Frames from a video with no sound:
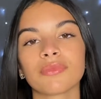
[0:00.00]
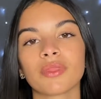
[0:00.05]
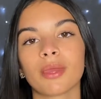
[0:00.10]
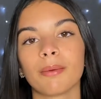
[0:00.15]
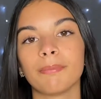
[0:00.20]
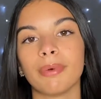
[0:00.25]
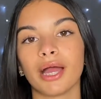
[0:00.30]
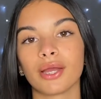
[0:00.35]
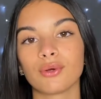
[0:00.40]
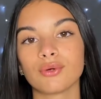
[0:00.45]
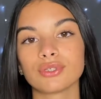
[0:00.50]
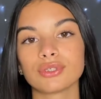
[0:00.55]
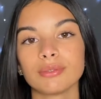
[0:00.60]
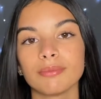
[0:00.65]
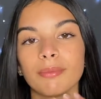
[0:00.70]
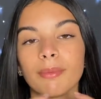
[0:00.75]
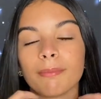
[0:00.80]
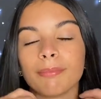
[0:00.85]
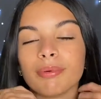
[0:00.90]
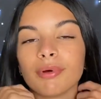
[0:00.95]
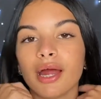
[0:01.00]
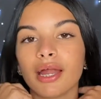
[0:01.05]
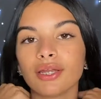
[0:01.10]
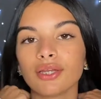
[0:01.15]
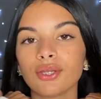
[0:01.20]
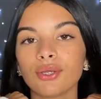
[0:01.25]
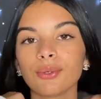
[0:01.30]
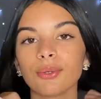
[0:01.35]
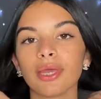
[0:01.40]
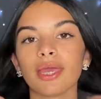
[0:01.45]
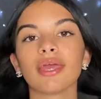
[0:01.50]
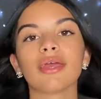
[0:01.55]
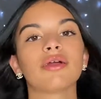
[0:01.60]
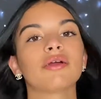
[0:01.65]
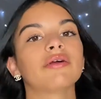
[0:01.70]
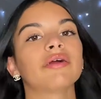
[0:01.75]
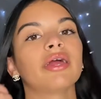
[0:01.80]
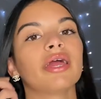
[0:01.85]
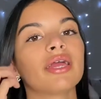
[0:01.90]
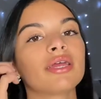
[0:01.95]
But I got some brand new
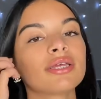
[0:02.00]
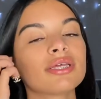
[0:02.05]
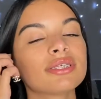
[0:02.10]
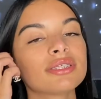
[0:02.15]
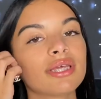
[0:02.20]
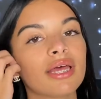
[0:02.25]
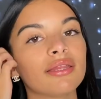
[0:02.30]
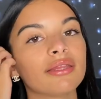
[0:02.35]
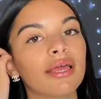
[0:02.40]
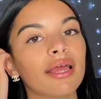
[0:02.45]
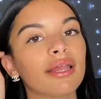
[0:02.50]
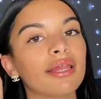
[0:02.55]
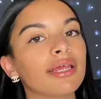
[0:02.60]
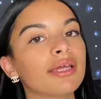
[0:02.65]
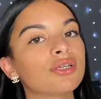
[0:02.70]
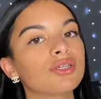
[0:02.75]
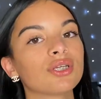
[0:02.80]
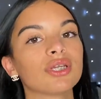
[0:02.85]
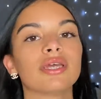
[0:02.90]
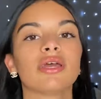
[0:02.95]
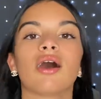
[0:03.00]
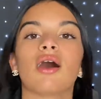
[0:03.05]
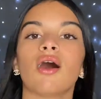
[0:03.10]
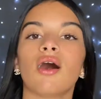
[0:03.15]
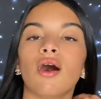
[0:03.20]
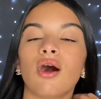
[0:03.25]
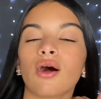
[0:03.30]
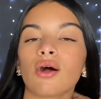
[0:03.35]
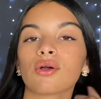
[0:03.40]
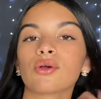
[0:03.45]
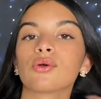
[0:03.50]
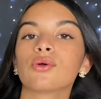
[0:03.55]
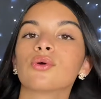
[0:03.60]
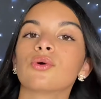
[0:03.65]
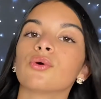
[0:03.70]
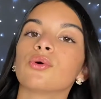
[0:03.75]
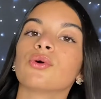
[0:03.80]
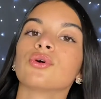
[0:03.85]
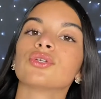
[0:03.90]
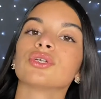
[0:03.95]
earrings, and they literally are
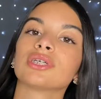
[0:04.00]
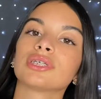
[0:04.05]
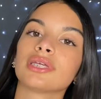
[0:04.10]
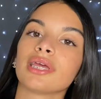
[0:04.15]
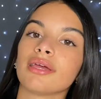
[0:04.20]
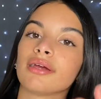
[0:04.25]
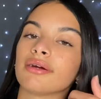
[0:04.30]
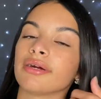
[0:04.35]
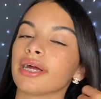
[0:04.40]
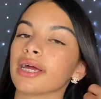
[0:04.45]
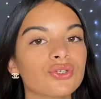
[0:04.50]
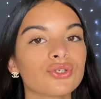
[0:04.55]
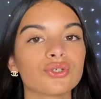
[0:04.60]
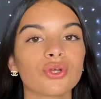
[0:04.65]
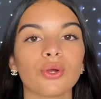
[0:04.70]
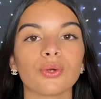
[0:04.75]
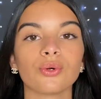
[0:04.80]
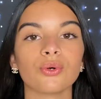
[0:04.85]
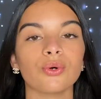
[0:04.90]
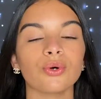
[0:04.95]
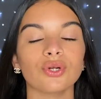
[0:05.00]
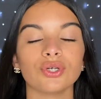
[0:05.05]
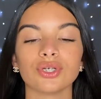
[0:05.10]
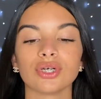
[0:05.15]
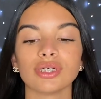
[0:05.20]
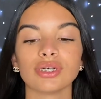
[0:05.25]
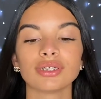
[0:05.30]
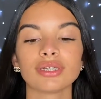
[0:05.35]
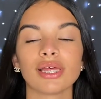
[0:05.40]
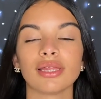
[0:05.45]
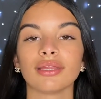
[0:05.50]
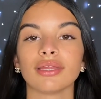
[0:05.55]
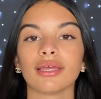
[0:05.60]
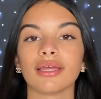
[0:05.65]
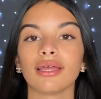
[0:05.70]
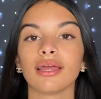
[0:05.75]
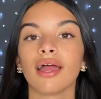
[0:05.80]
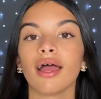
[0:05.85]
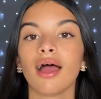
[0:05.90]
gorgeous earrings, so gorgeous, and they